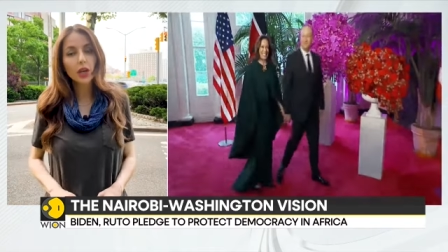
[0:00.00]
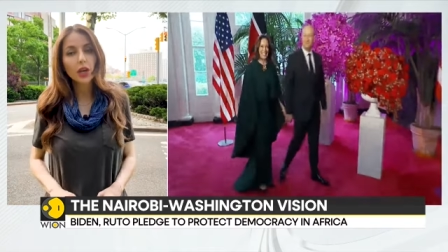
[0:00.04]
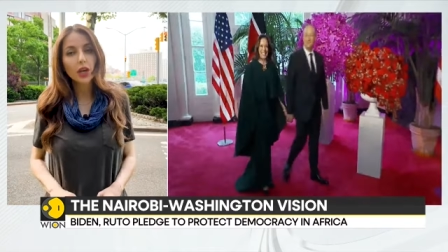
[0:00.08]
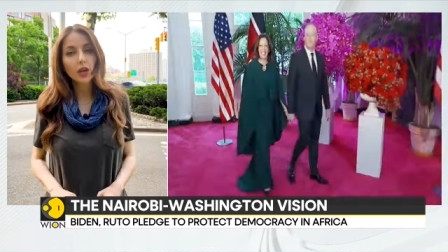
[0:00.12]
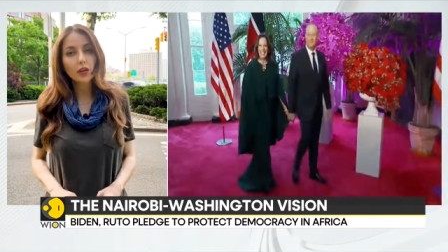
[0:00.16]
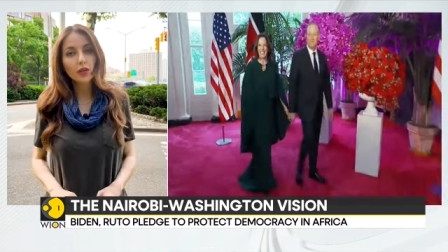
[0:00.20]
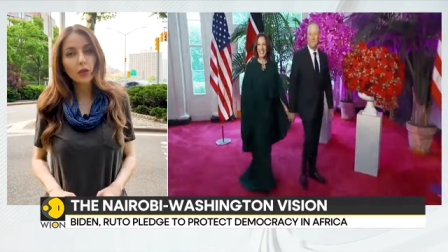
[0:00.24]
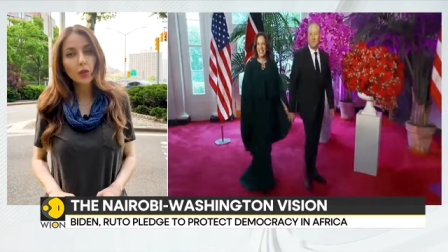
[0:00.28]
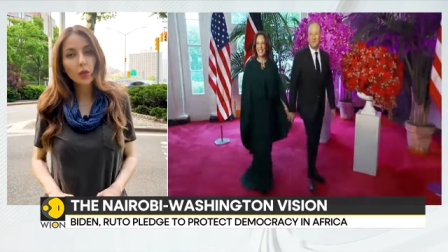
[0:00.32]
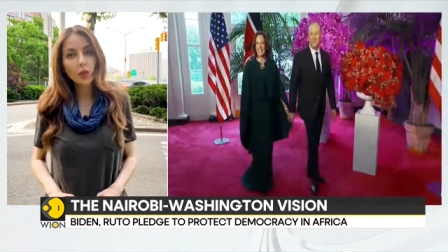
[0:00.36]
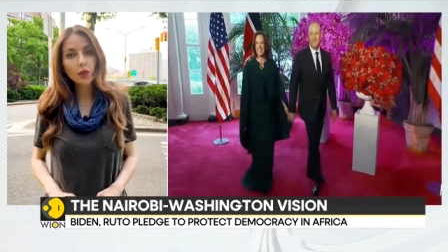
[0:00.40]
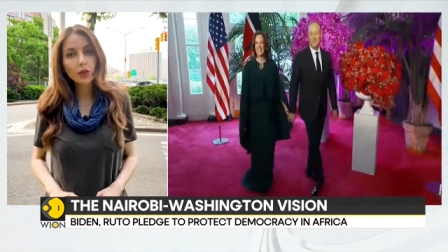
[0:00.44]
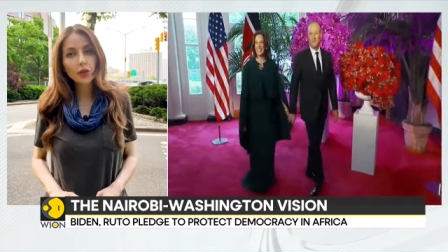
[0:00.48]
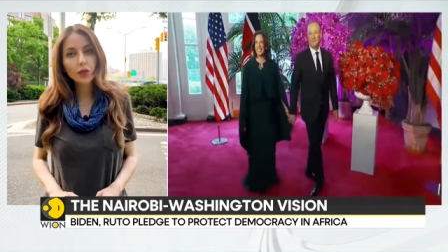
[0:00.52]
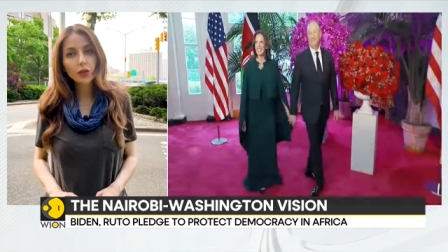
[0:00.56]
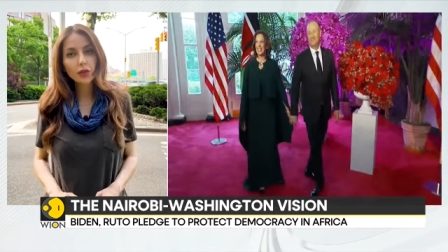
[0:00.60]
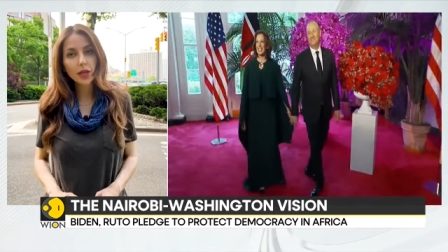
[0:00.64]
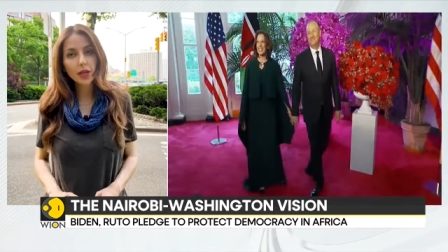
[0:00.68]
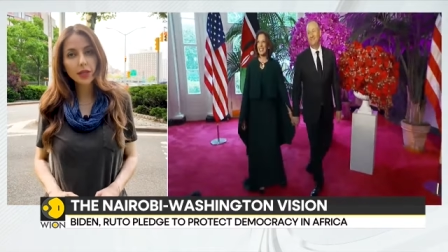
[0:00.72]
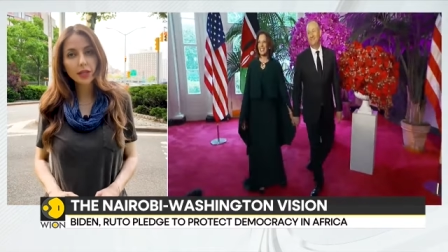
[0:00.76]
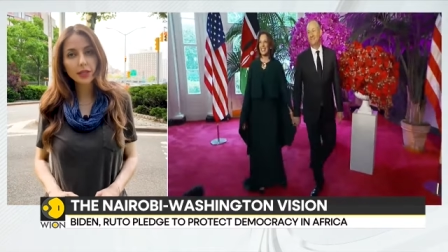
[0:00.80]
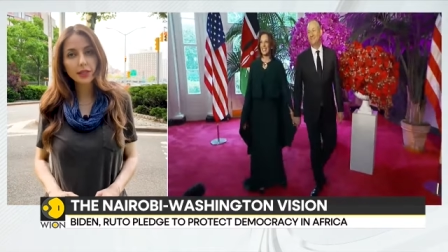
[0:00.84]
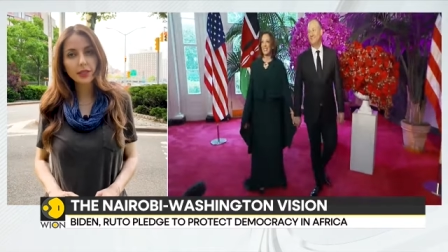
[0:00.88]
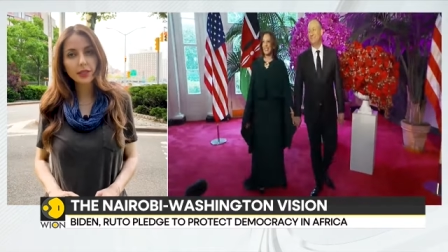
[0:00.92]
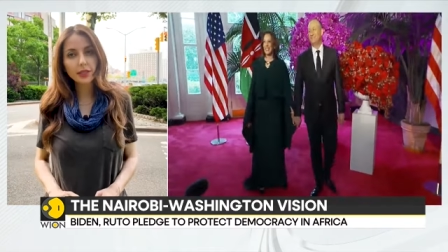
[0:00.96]
for the
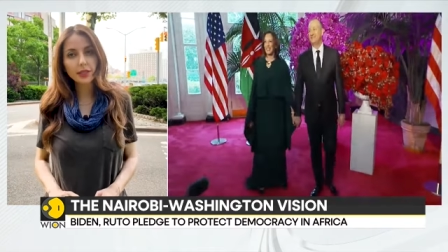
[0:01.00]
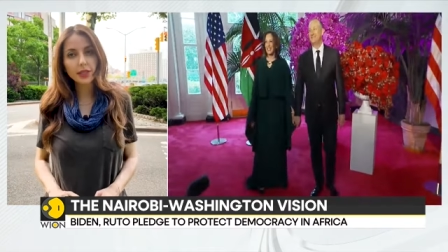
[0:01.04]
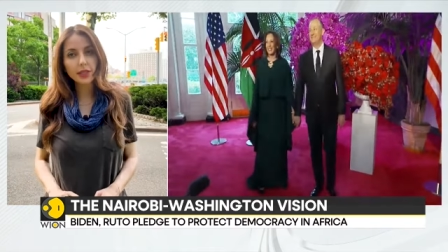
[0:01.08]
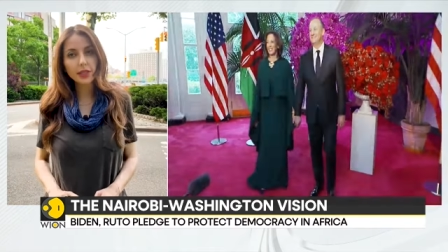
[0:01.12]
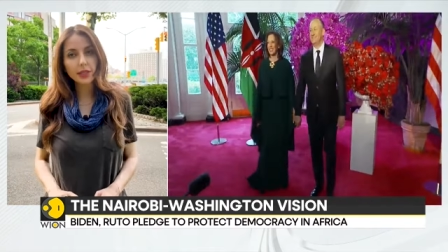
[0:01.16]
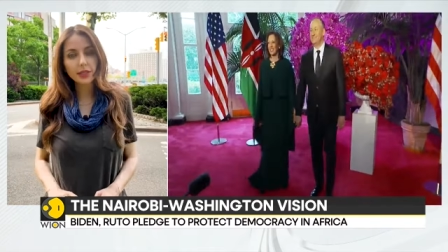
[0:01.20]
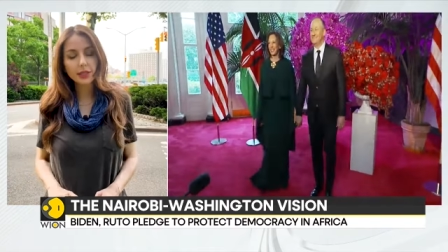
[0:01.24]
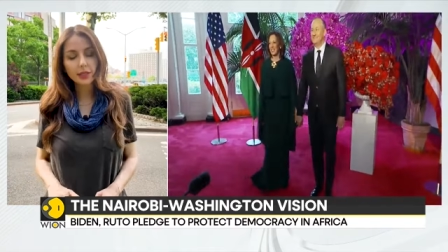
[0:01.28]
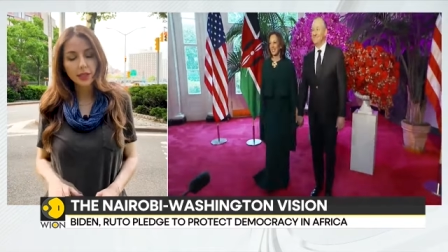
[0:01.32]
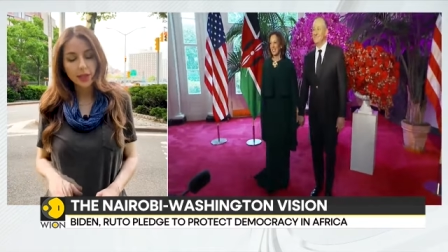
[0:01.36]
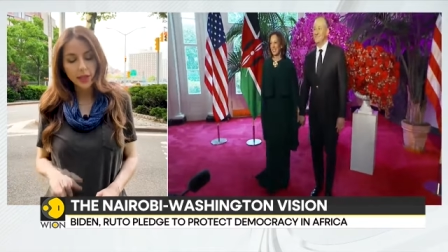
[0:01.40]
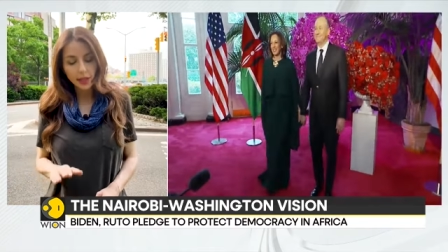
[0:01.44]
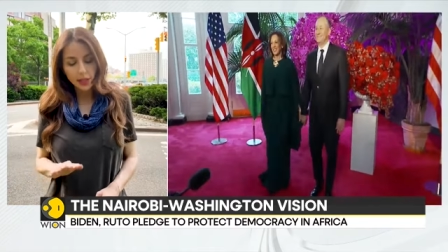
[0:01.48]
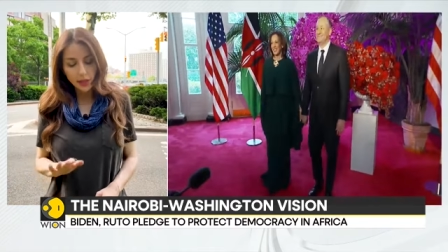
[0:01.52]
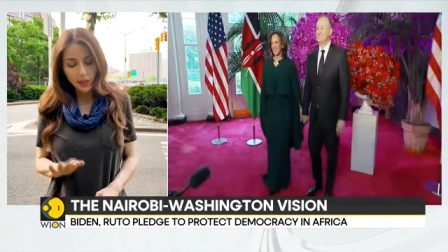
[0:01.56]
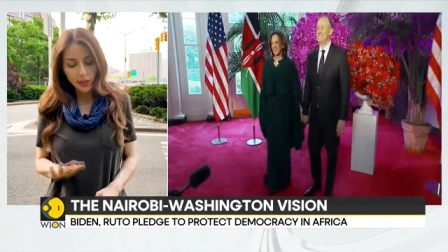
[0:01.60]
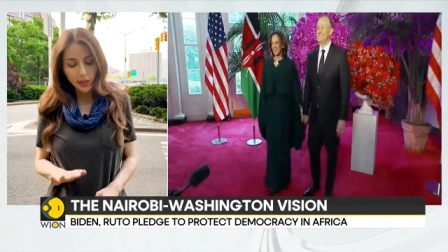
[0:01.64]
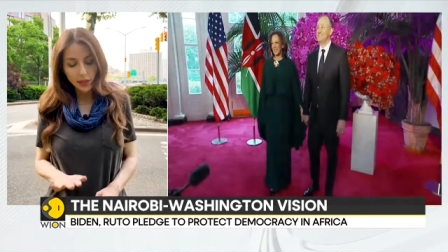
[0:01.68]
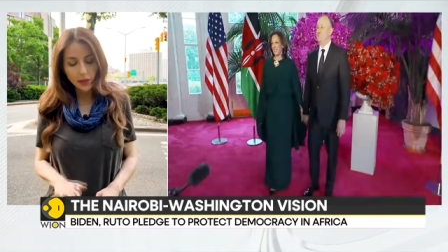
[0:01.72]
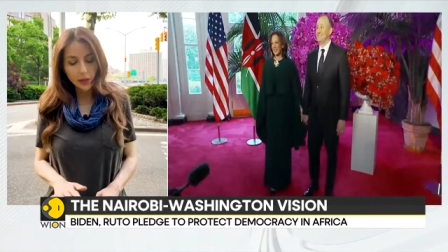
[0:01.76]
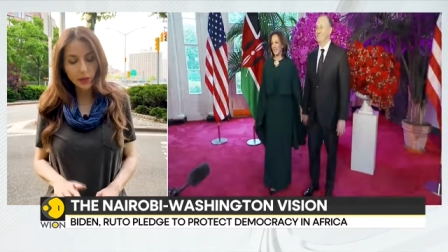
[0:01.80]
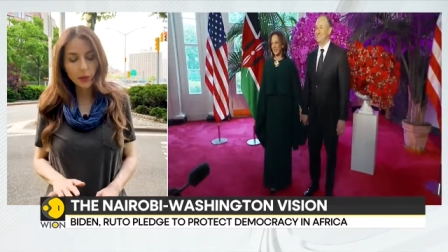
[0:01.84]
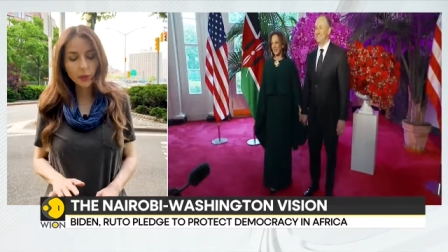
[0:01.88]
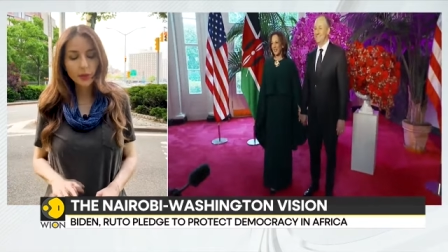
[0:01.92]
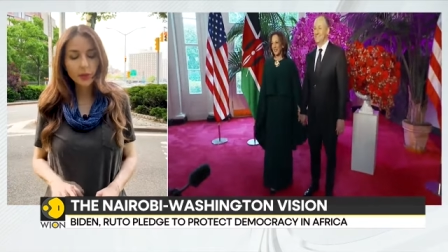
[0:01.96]
United States
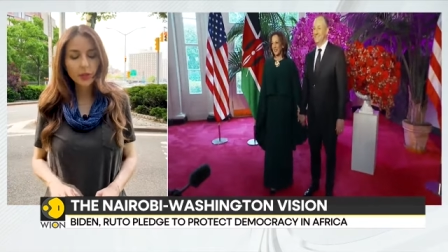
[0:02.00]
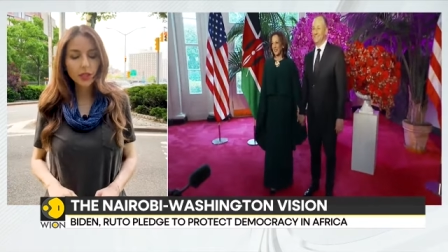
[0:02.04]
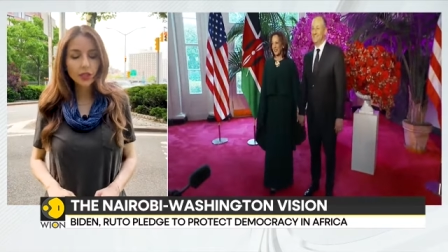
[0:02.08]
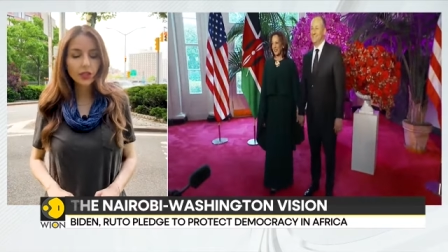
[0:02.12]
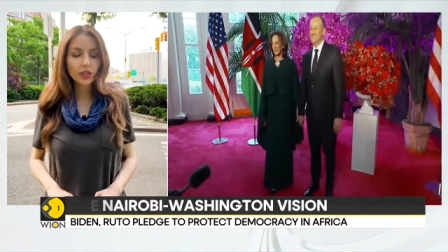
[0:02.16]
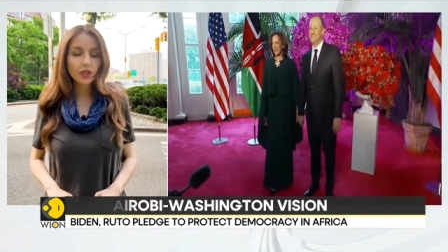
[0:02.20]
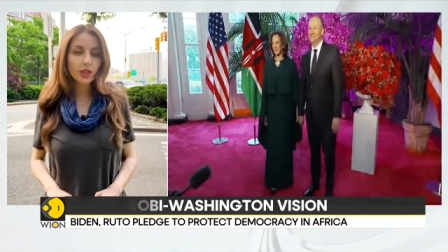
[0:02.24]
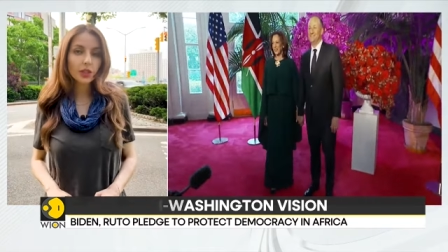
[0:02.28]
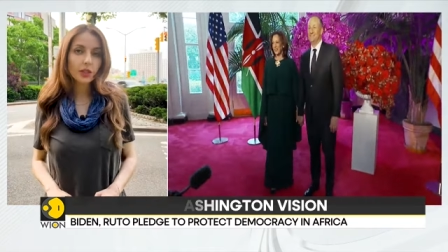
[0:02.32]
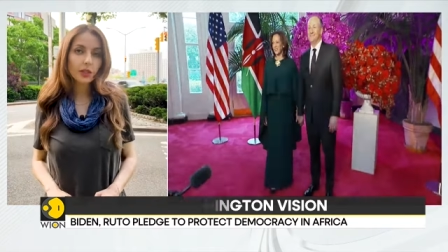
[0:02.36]
in the region.